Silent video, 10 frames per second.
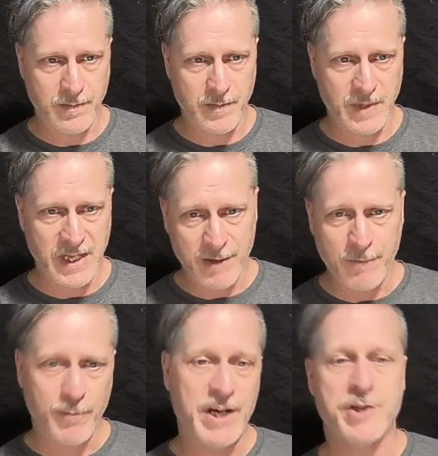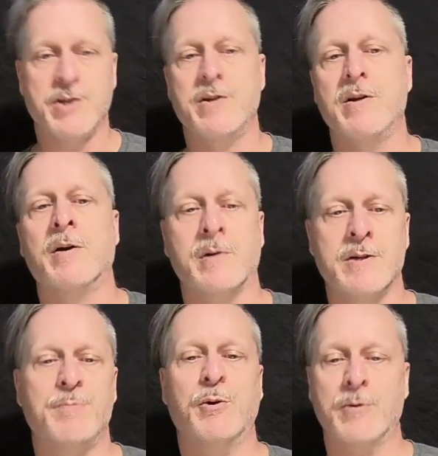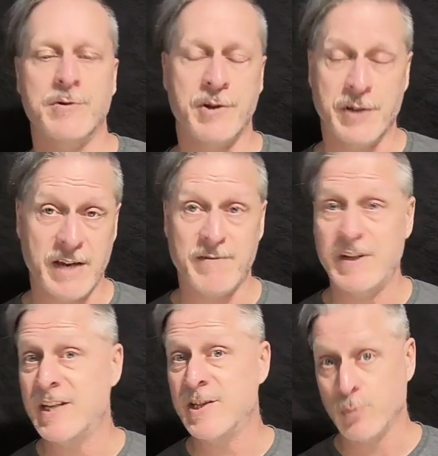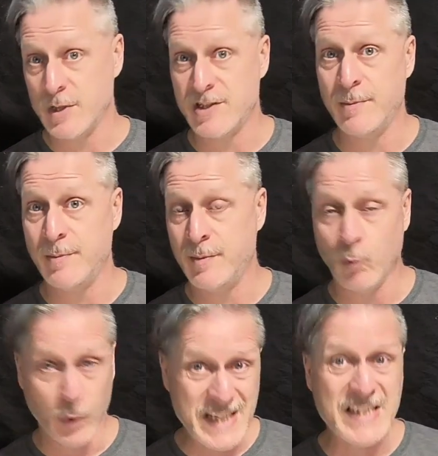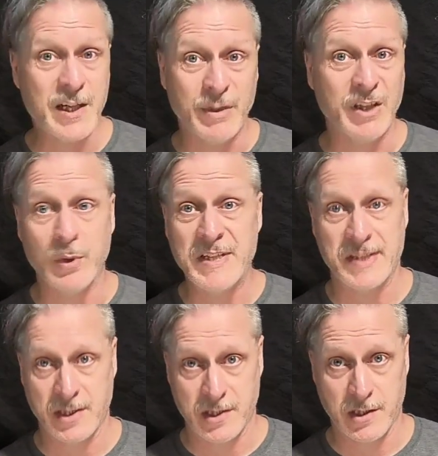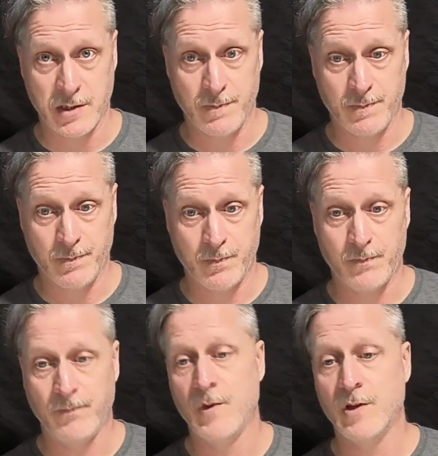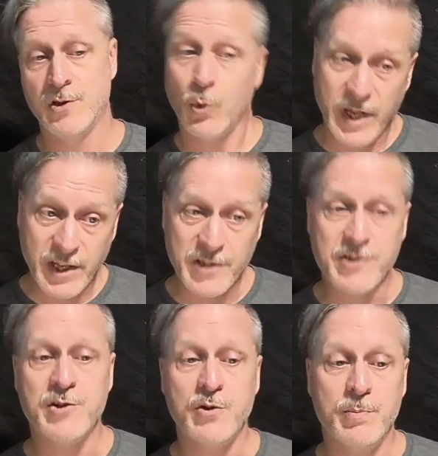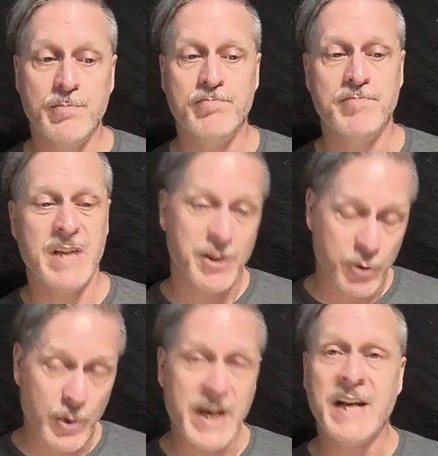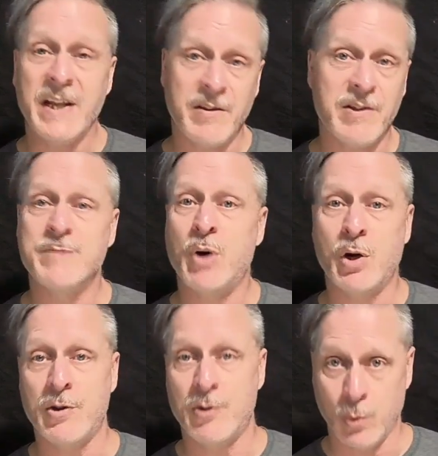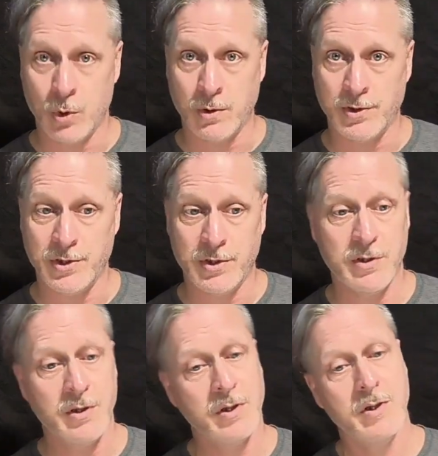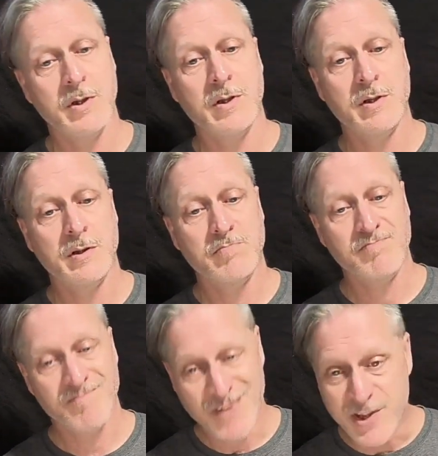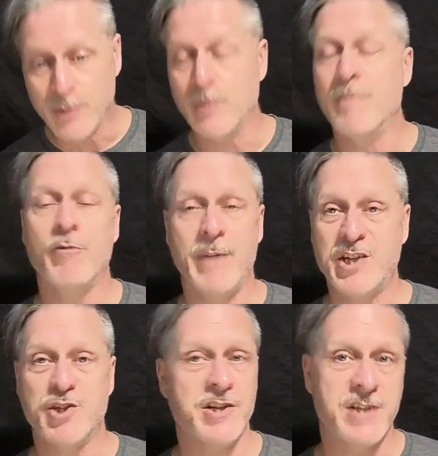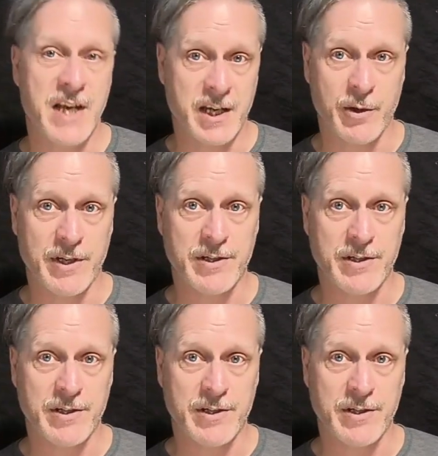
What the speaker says: information our explorers are given is reasonably recent. So we can assume in creating this part of the world that their information is accurate.